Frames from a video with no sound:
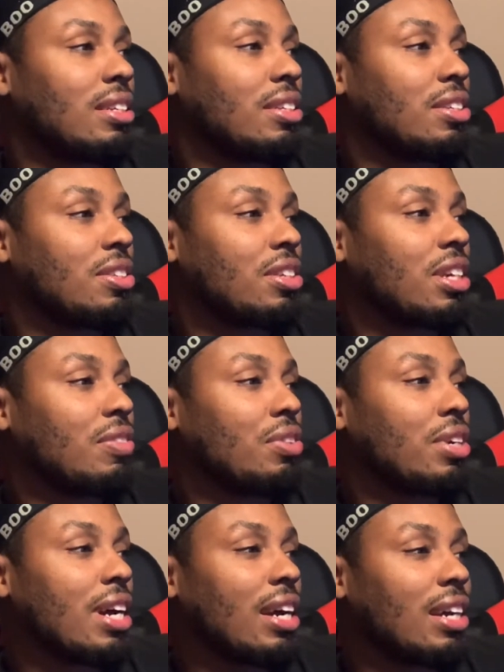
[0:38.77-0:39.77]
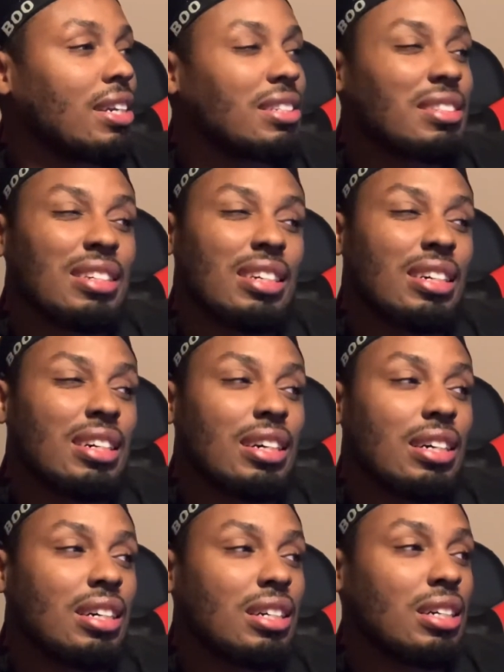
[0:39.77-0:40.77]
to give you guys an
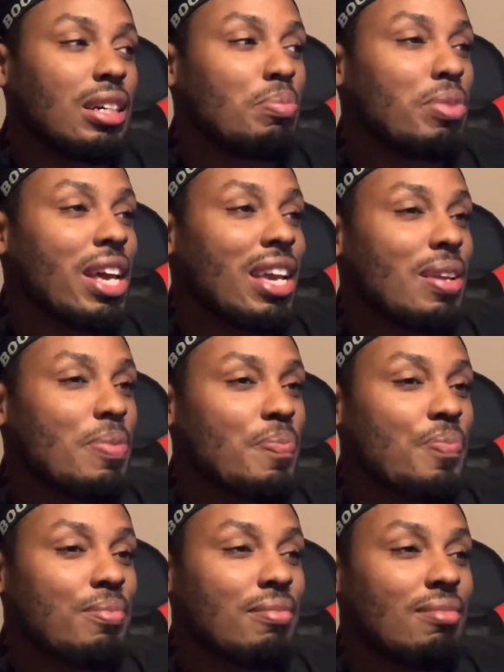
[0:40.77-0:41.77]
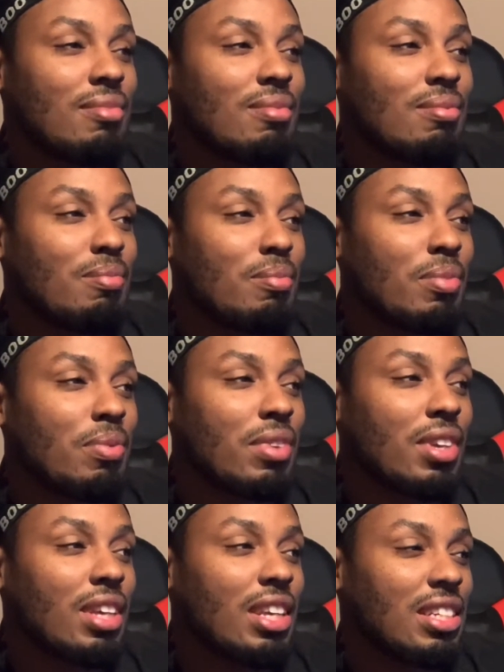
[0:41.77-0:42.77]
update.
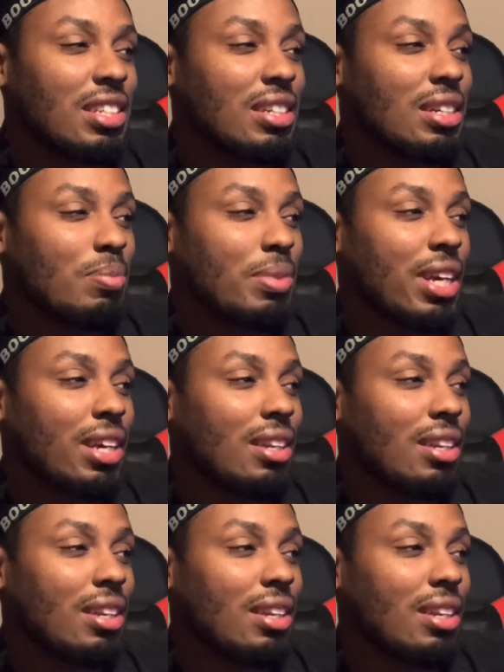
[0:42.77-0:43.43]
Is it an update?